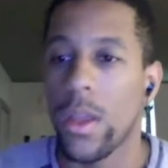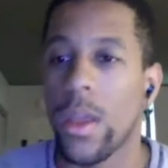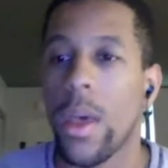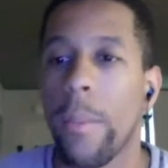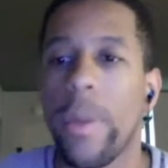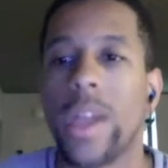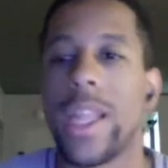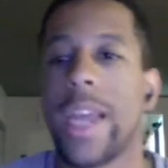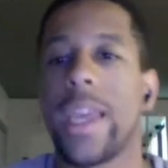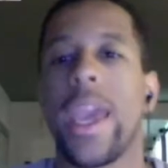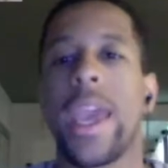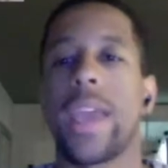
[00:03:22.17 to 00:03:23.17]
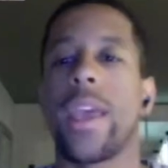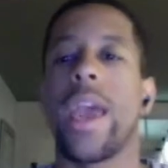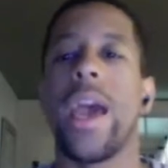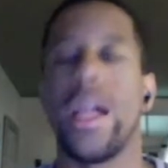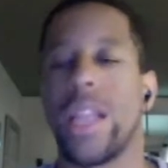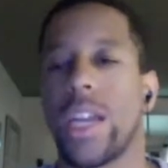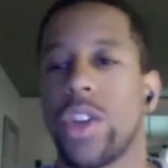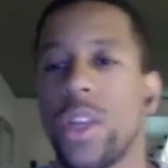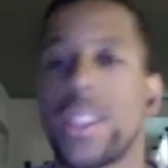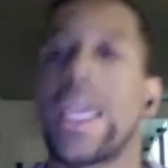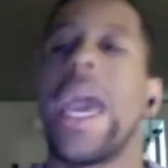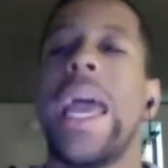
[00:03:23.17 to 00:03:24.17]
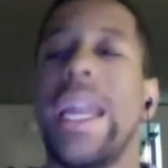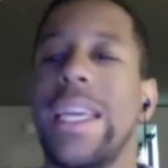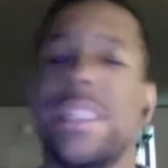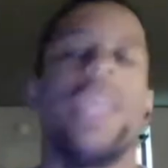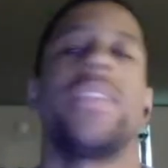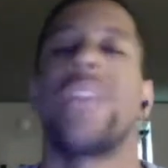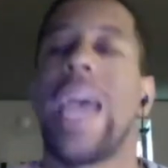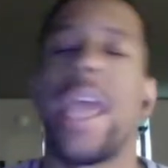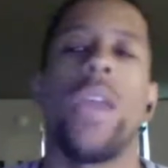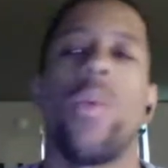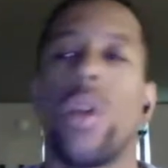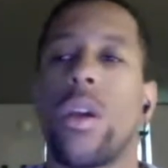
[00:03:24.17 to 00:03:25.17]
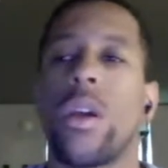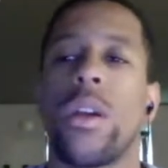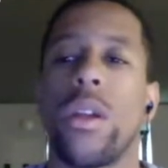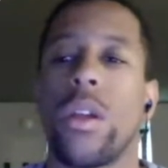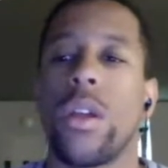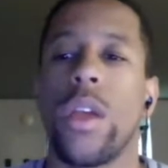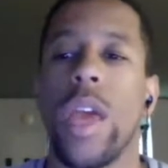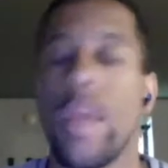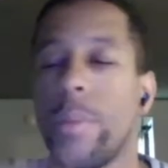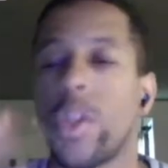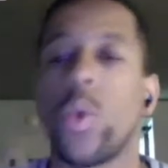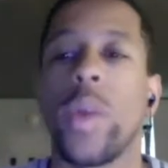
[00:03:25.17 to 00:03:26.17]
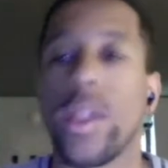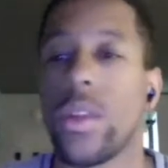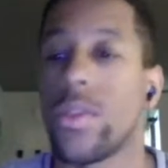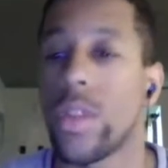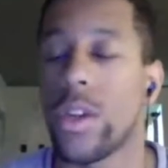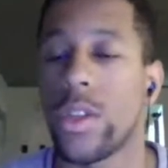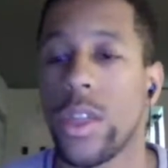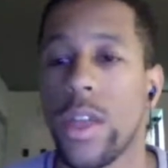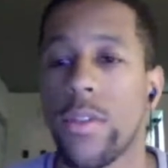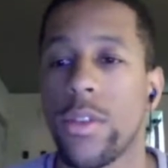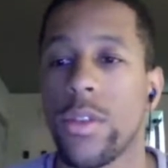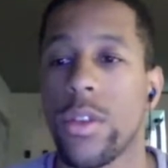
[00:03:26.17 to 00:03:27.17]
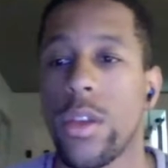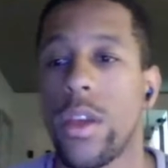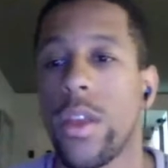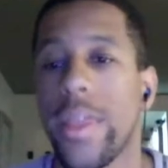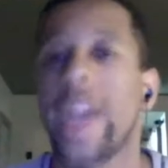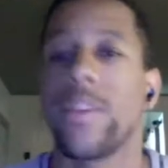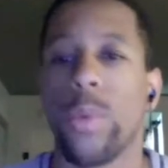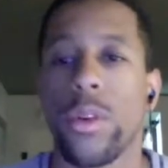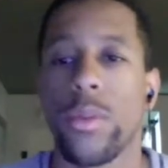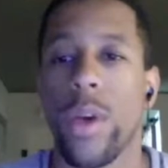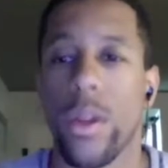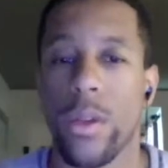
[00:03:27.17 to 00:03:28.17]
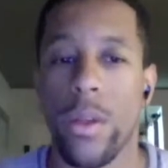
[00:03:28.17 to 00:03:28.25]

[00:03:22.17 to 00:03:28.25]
But electrons can't exist anywhere in between those energy levels. That's Bohr's model.